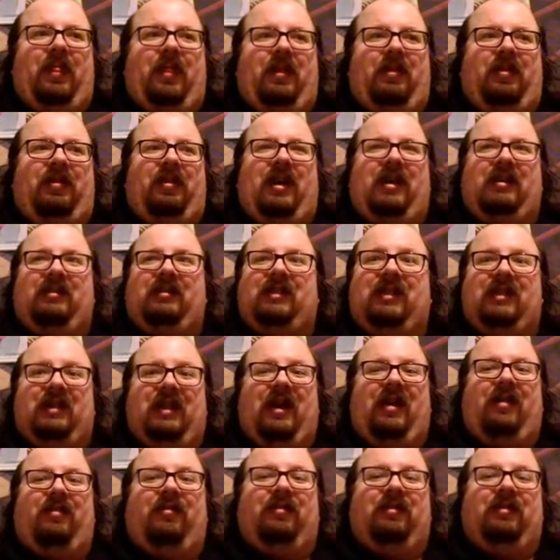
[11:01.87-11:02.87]

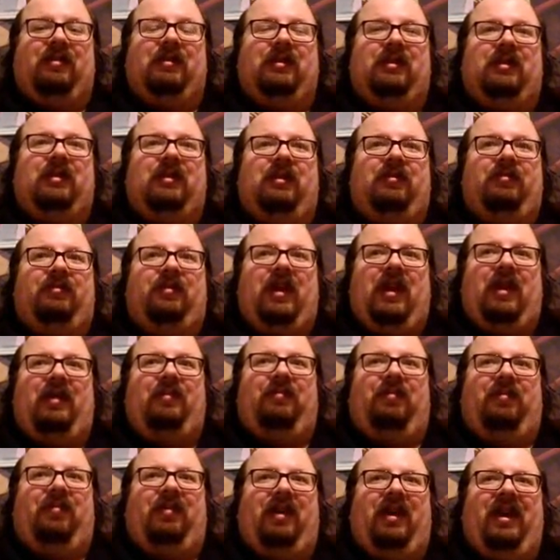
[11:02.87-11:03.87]
1,000 hours of
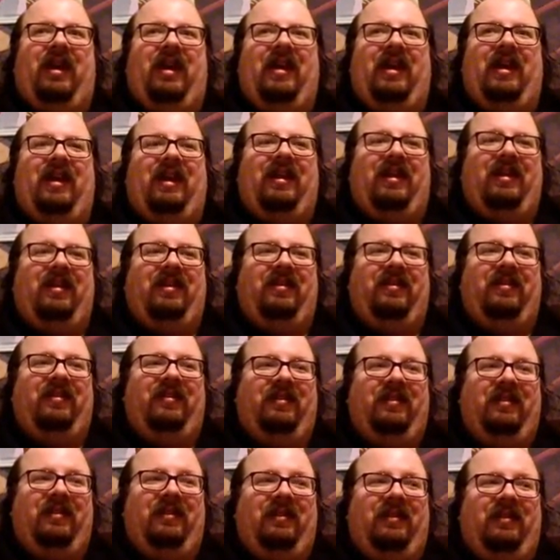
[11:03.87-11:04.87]
gameplay,
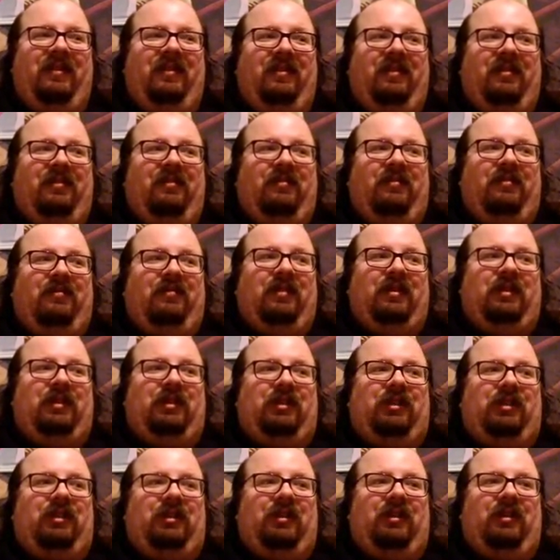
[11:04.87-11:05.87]

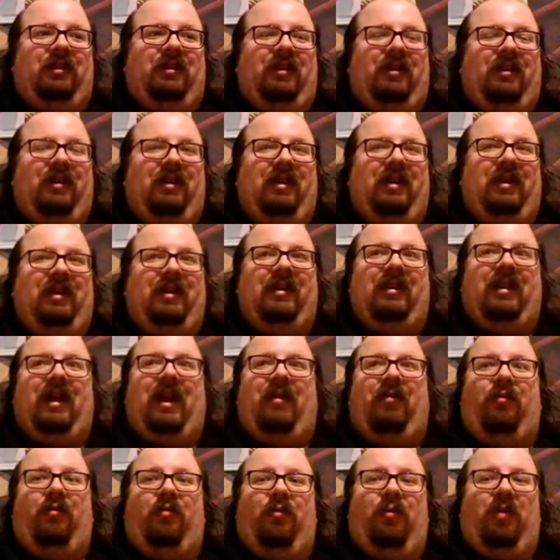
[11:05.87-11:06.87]
which in
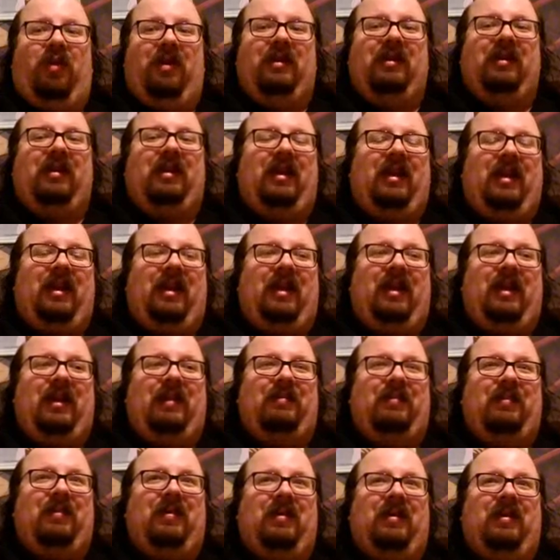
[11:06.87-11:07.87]
that one
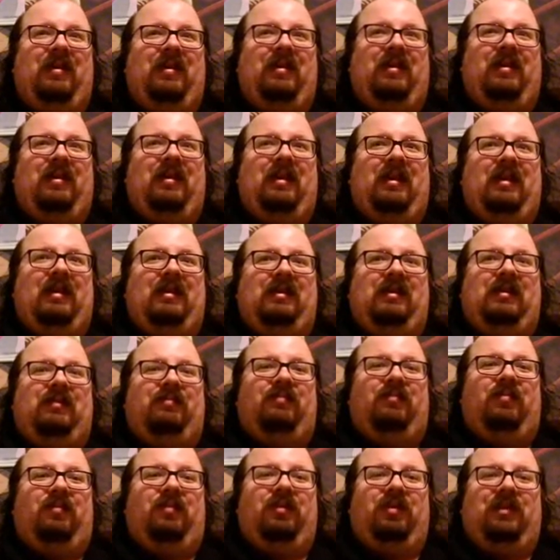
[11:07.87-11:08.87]
game
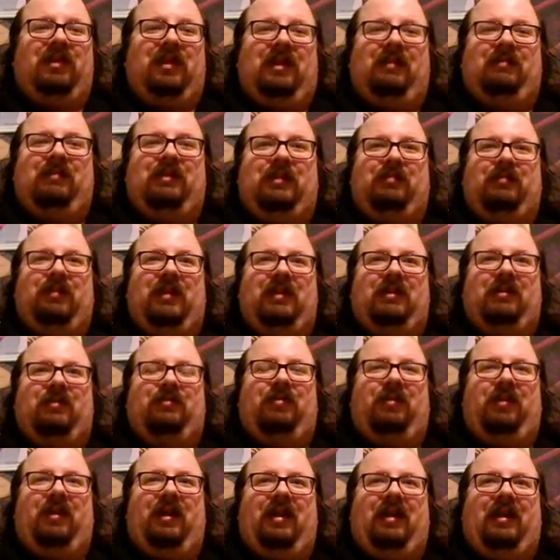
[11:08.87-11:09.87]
is more time
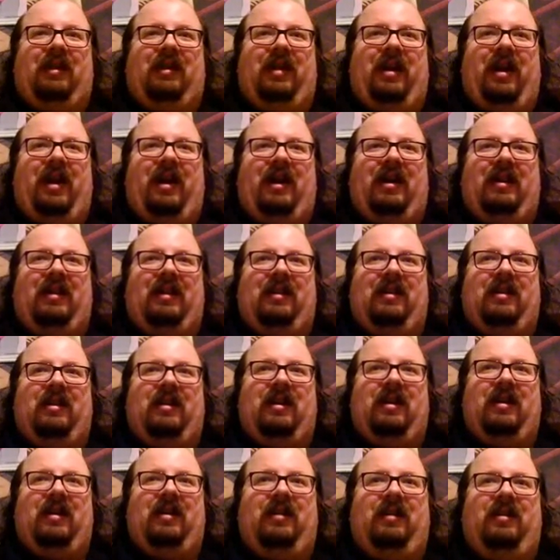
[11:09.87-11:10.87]
spent playing that
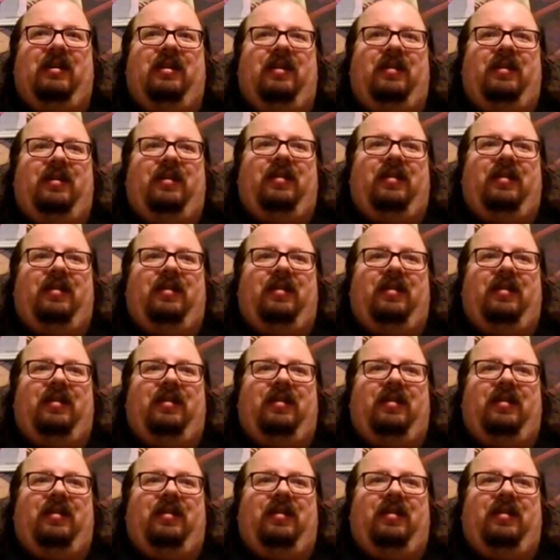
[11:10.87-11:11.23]
than